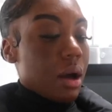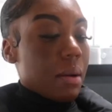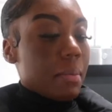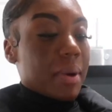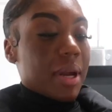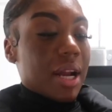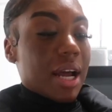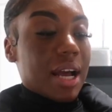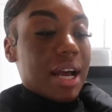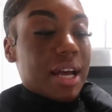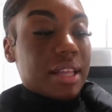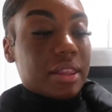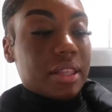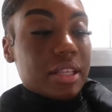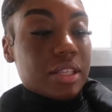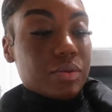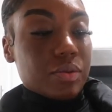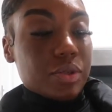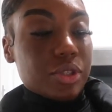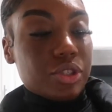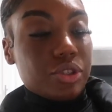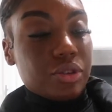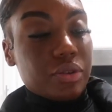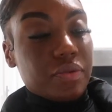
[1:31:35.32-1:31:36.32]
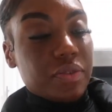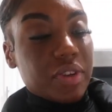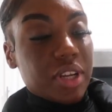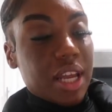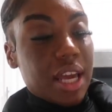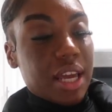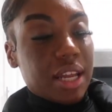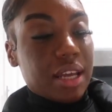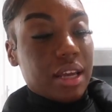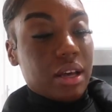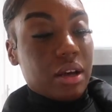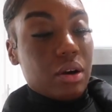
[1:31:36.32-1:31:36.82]
but i got these
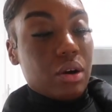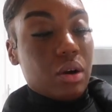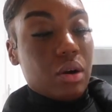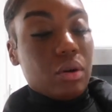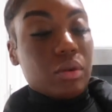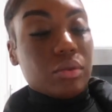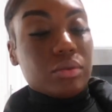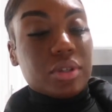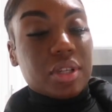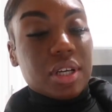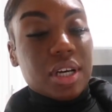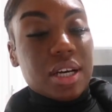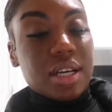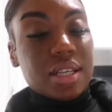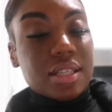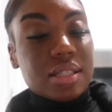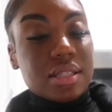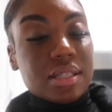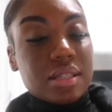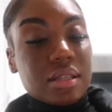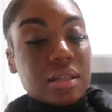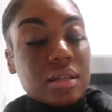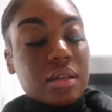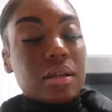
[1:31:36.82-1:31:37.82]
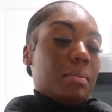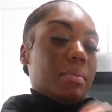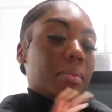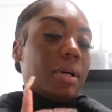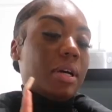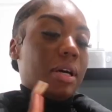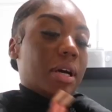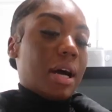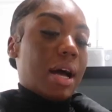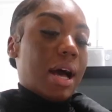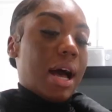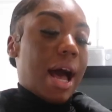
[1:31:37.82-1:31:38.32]
rejuvenating gold dust um,
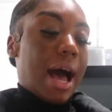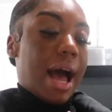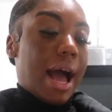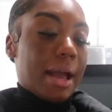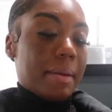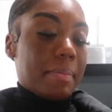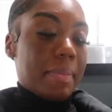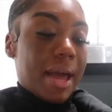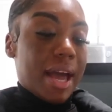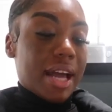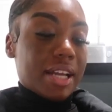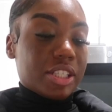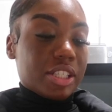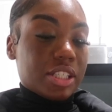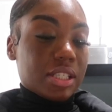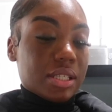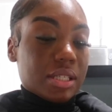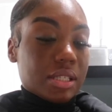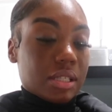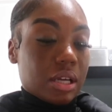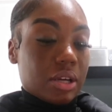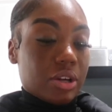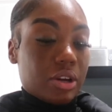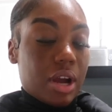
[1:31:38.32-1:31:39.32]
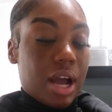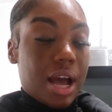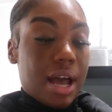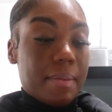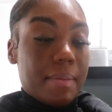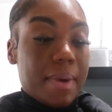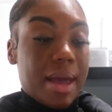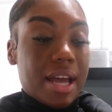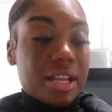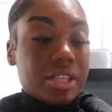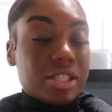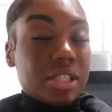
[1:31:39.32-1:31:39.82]
eye patches under eye
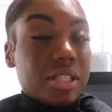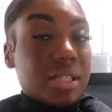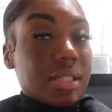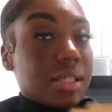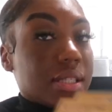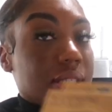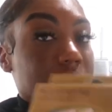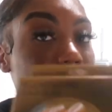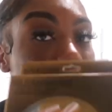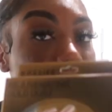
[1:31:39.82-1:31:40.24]
patches